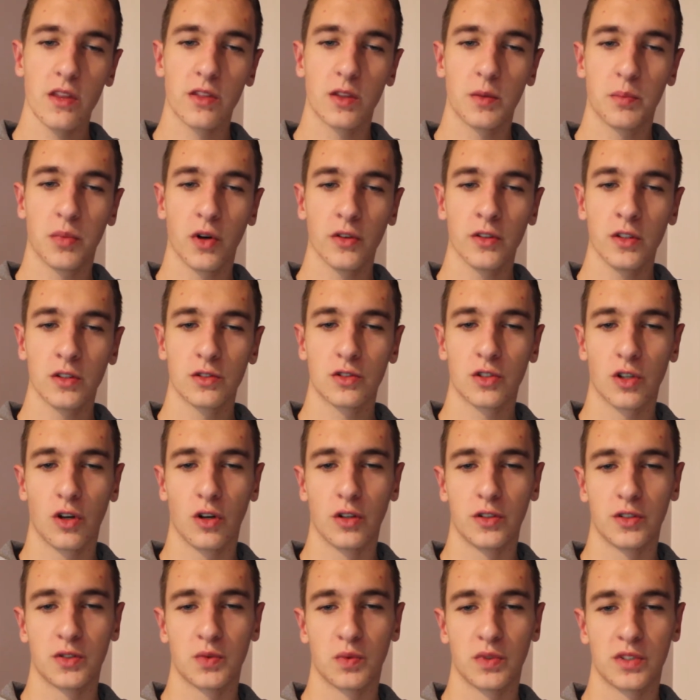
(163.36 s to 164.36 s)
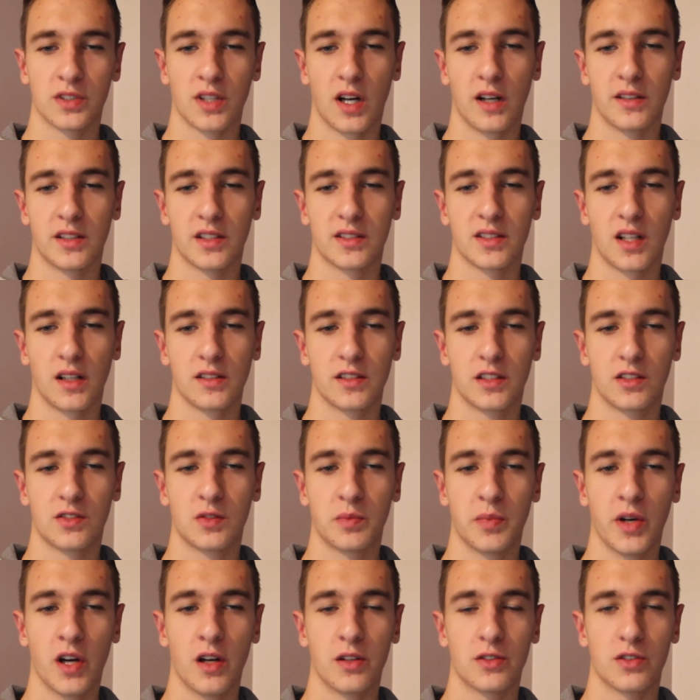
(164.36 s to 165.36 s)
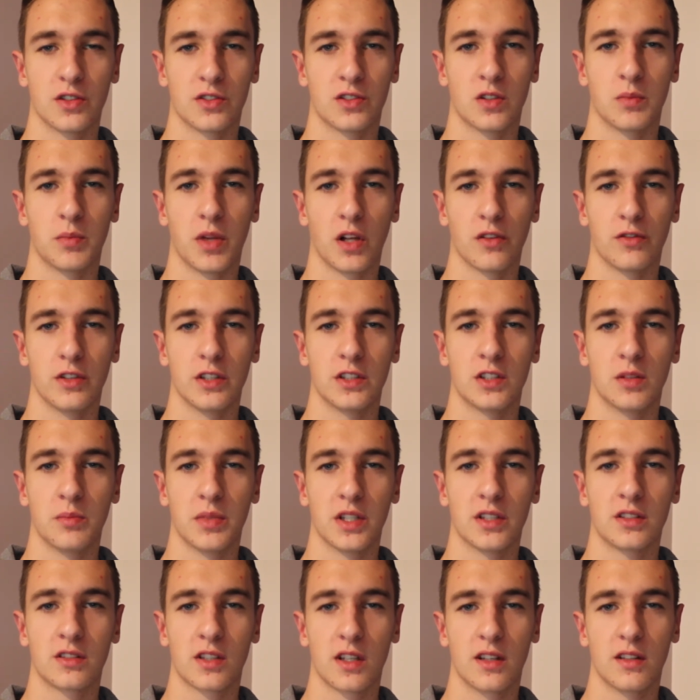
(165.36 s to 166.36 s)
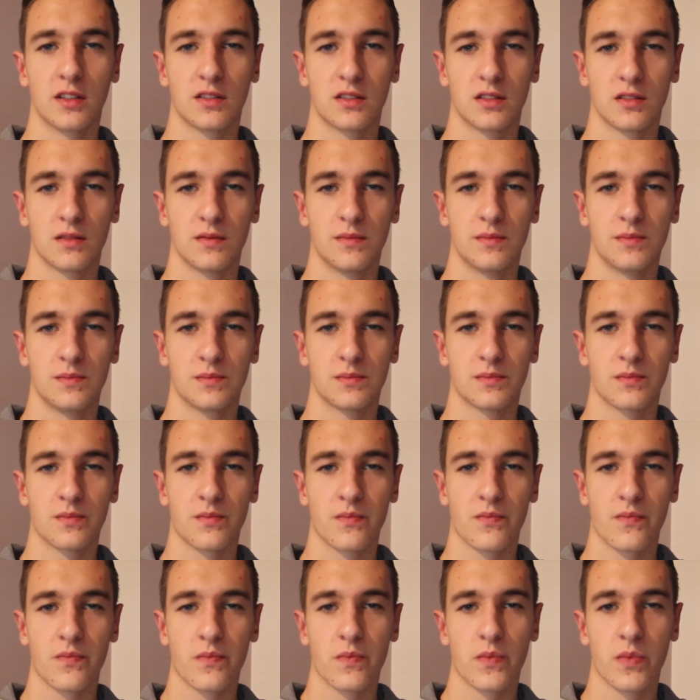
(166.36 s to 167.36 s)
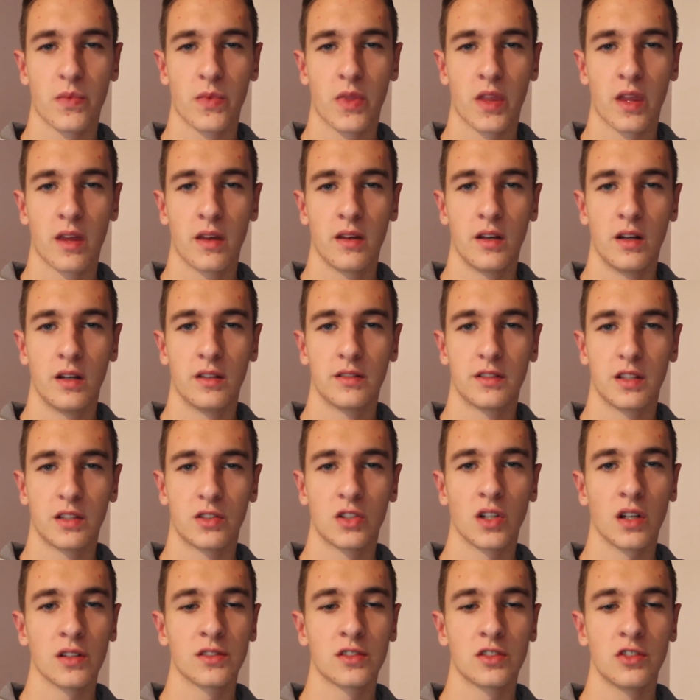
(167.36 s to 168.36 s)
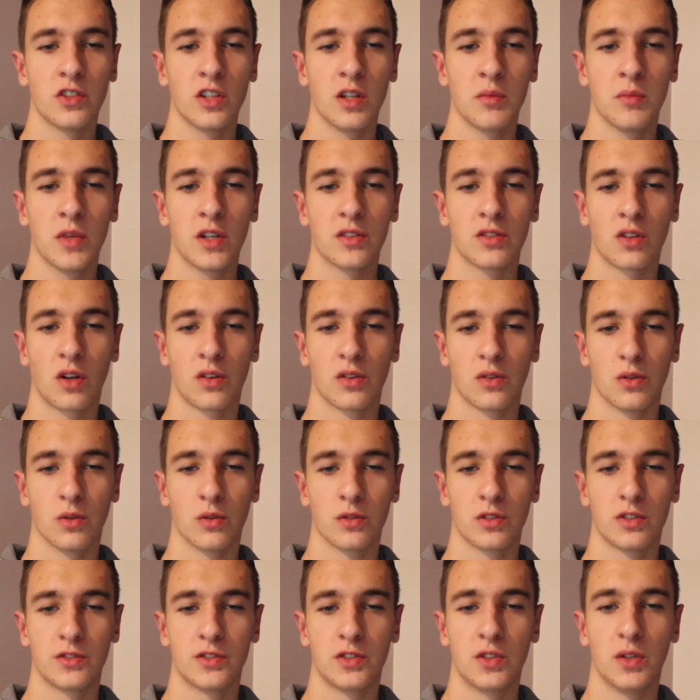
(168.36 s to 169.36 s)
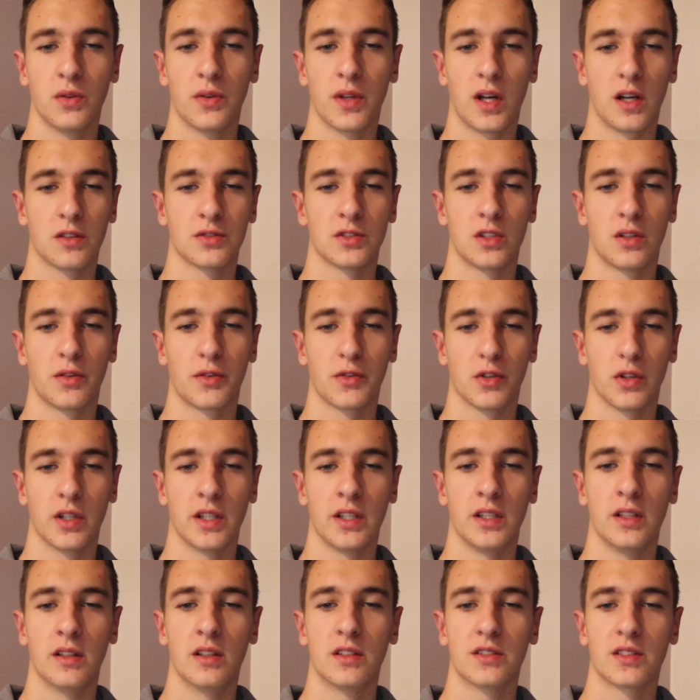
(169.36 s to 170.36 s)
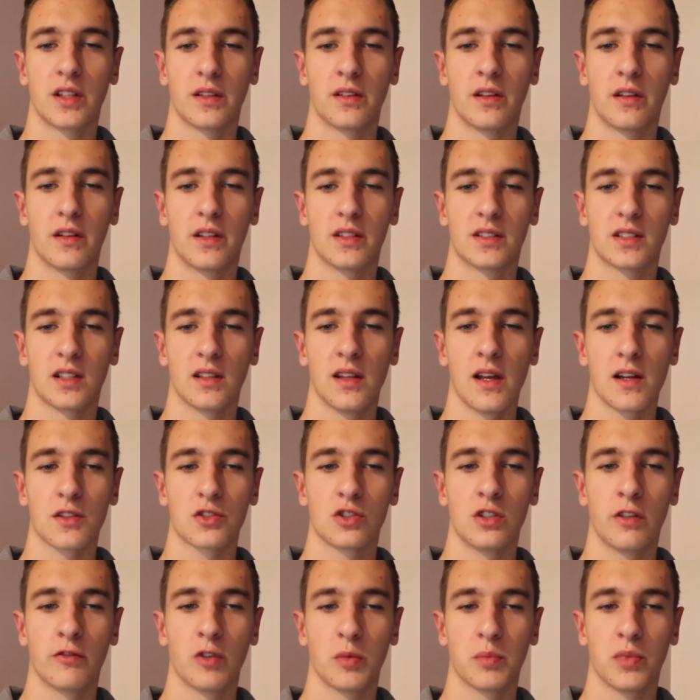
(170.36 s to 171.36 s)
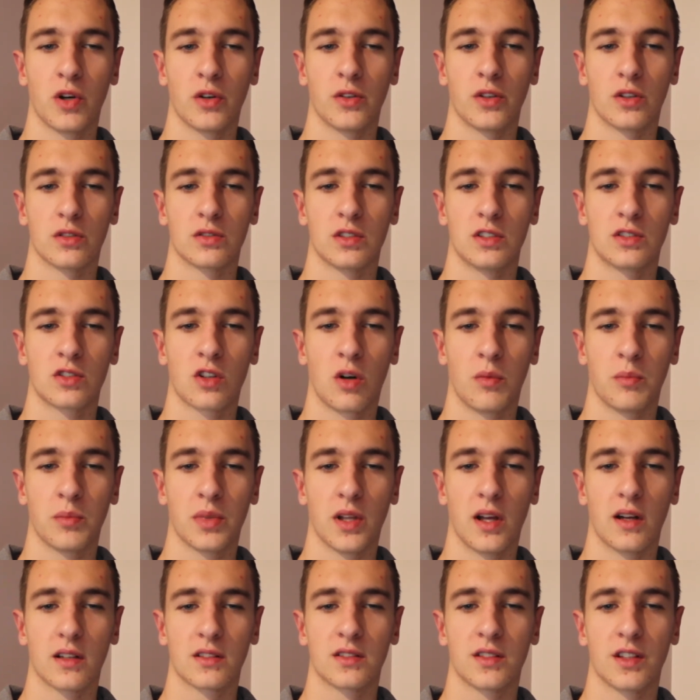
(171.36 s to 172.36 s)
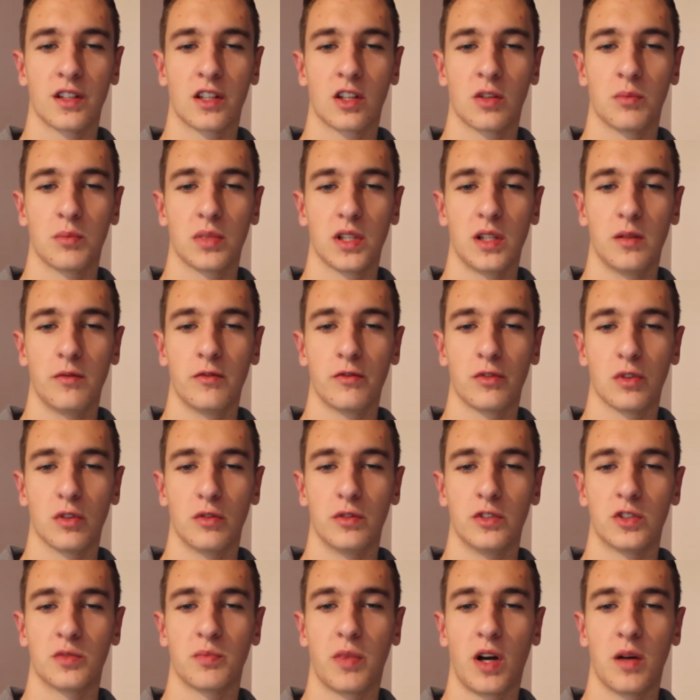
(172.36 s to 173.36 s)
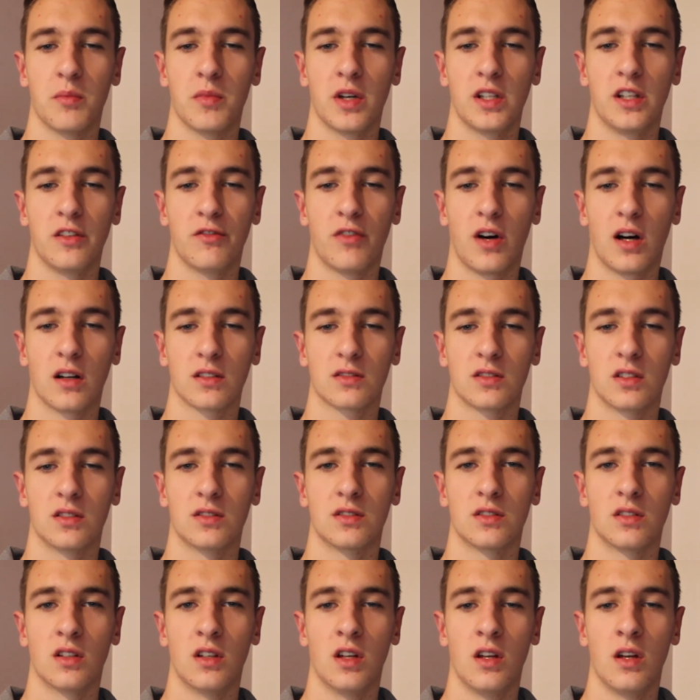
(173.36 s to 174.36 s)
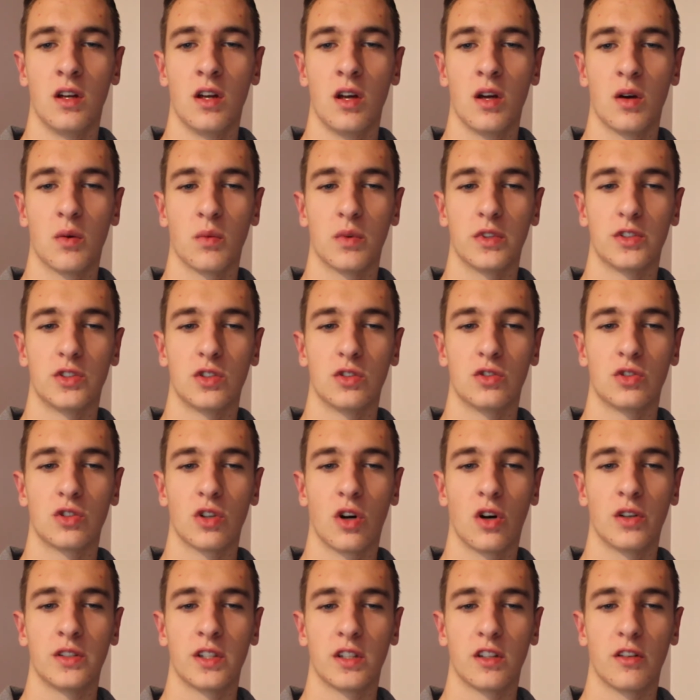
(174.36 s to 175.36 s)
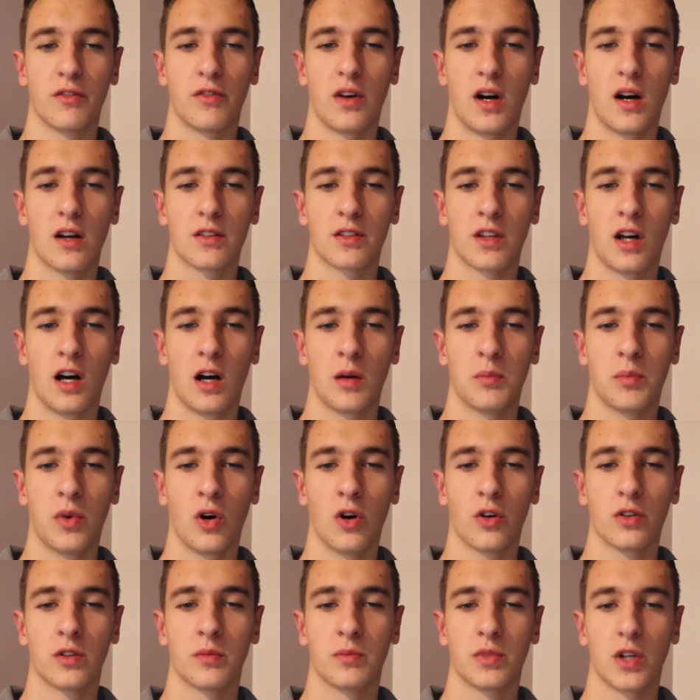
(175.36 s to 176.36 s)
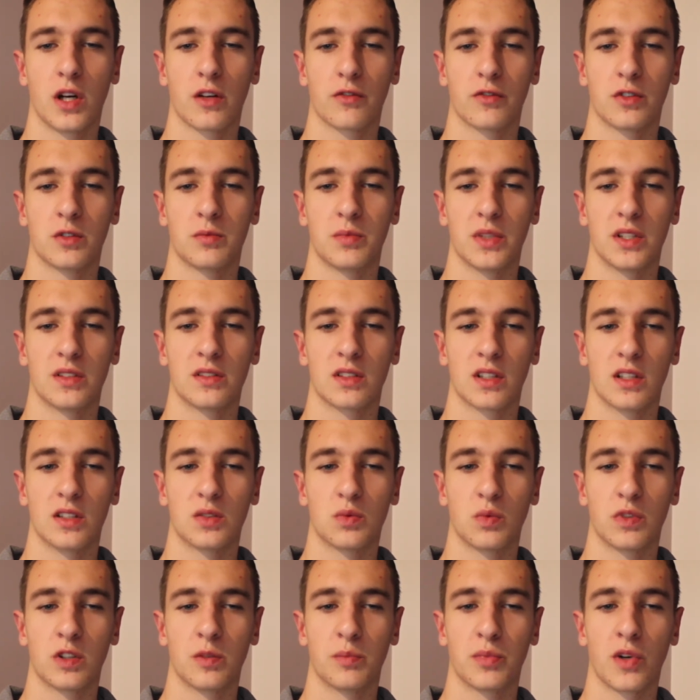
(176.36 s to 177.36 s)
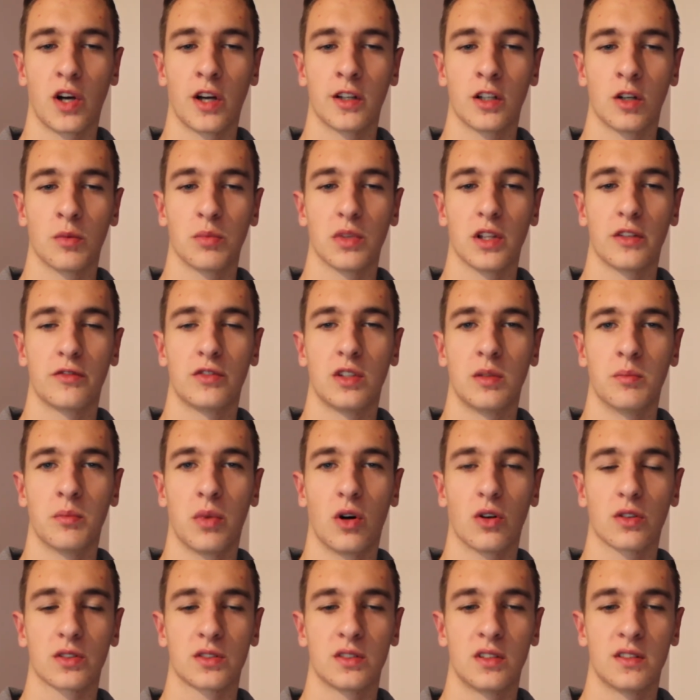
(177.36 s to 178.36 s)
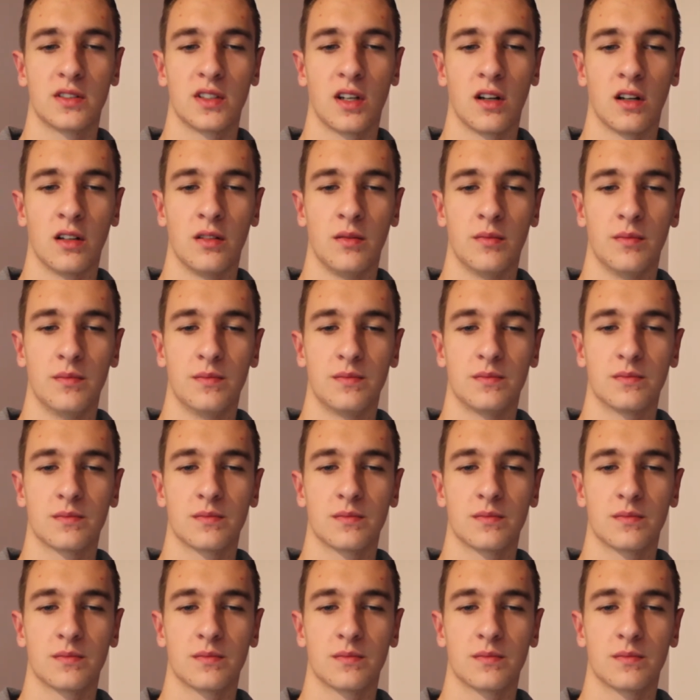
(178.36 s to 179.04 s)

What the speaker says: The product choice was that I decided to purchase the Belvita biscuits. Chernatony MDonald 2003 said that the selection of a product is complex and can be influenced by many factors, which is shown in the fact that I bought the breakfast biscuits with the bright uplifting box design.